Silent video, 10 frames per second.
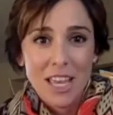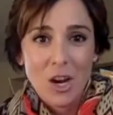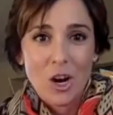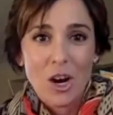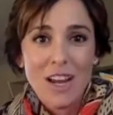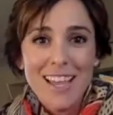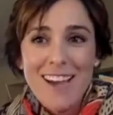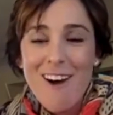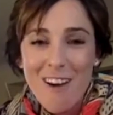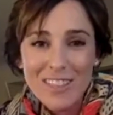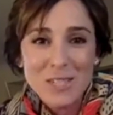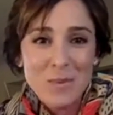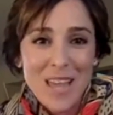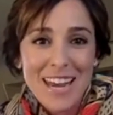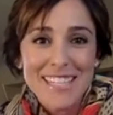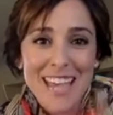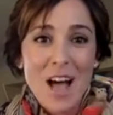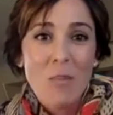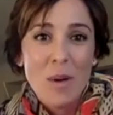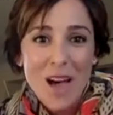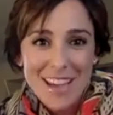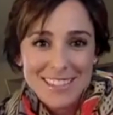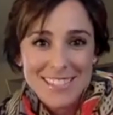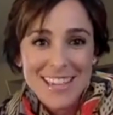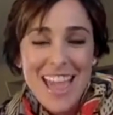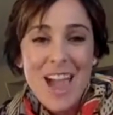here on this planet to help us,